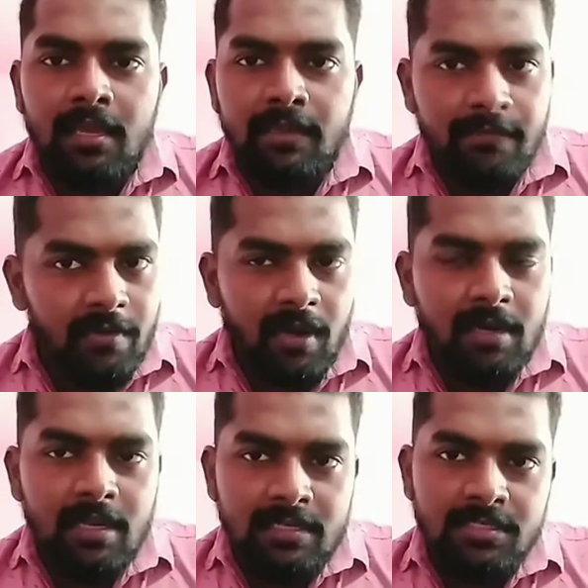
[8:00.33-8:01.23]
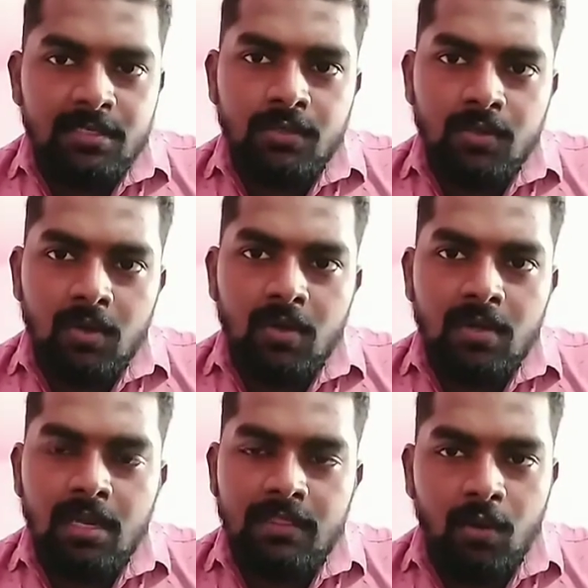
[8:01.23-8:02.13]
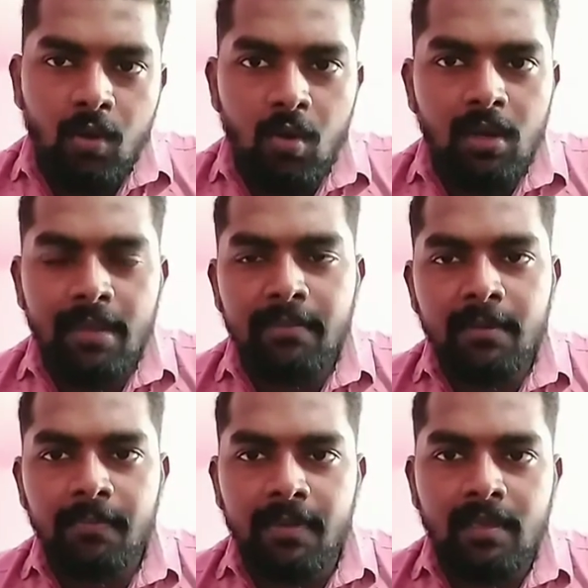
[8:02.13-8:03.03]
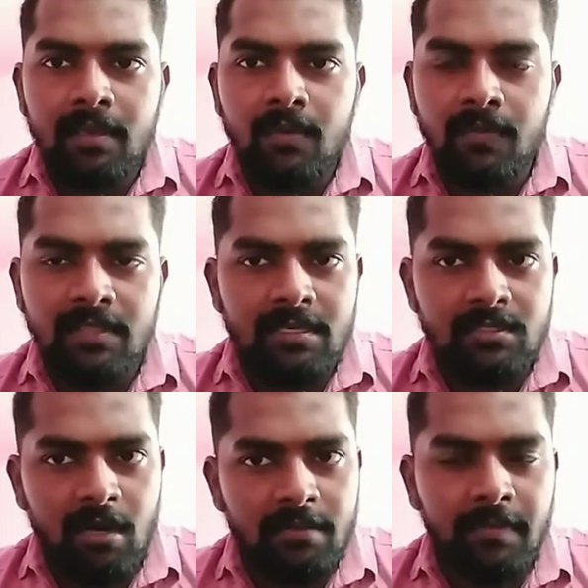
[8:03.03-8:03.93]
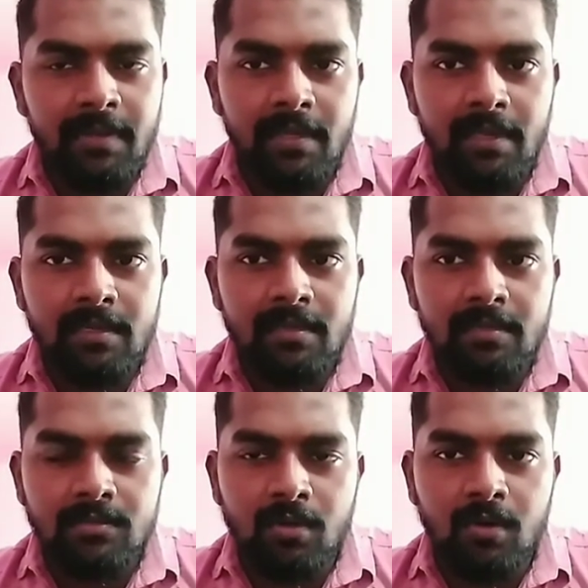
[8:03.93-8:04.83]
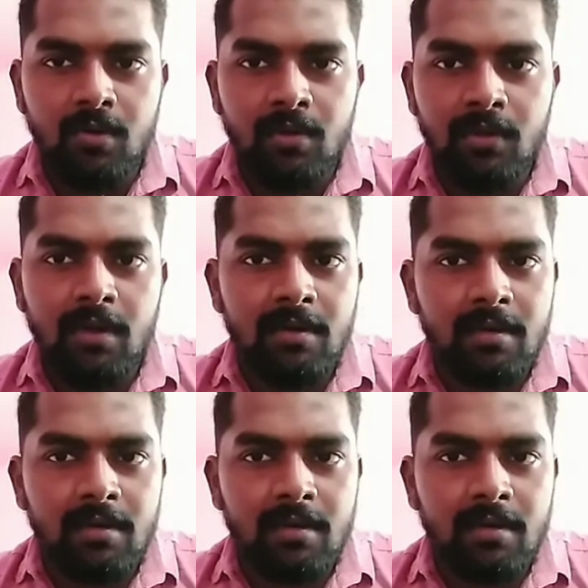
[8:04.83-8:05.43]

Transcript: if you are considered to learn the whole MEP within a short period, so you